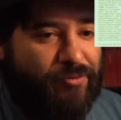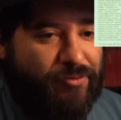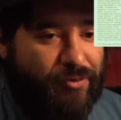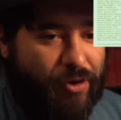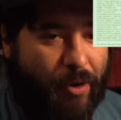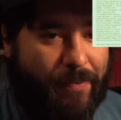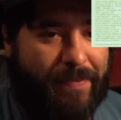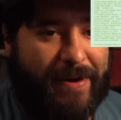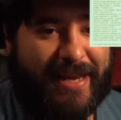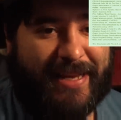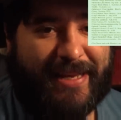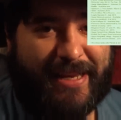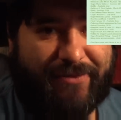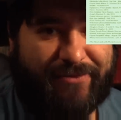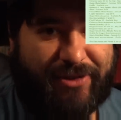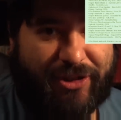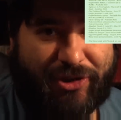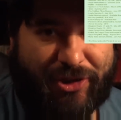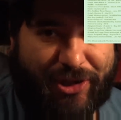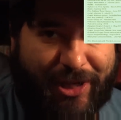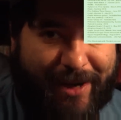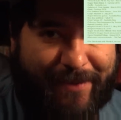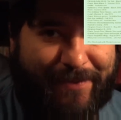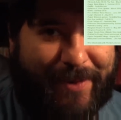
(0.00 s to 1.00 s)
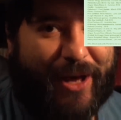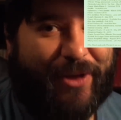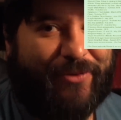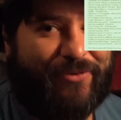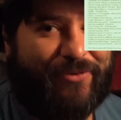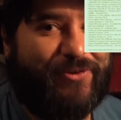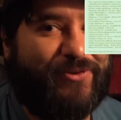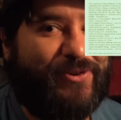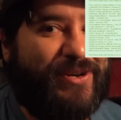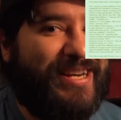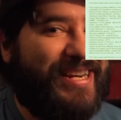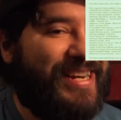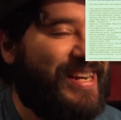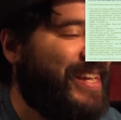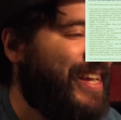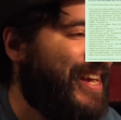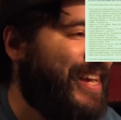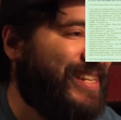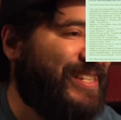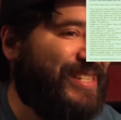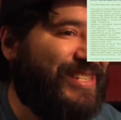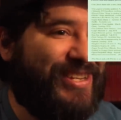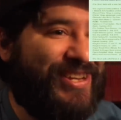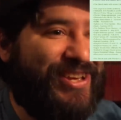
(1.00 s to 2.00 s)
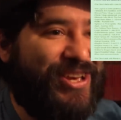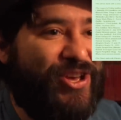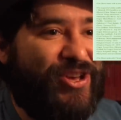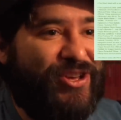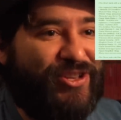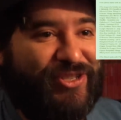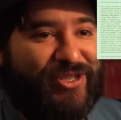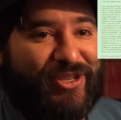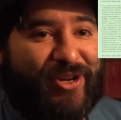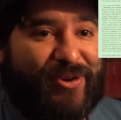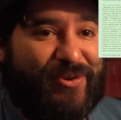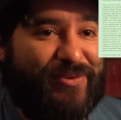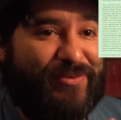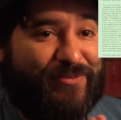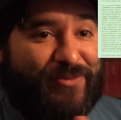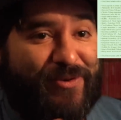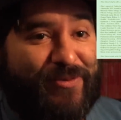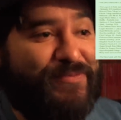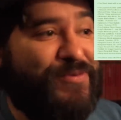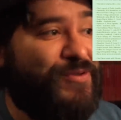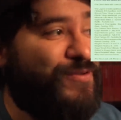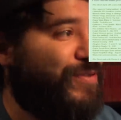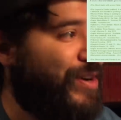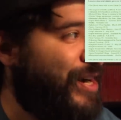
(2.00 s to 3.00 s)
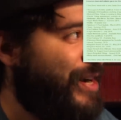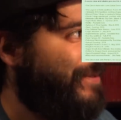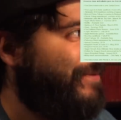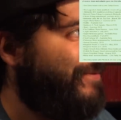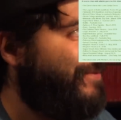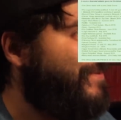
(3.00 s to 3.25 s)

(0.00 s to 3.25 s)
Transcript: Nobody gives a shit about three D S, so we'll move on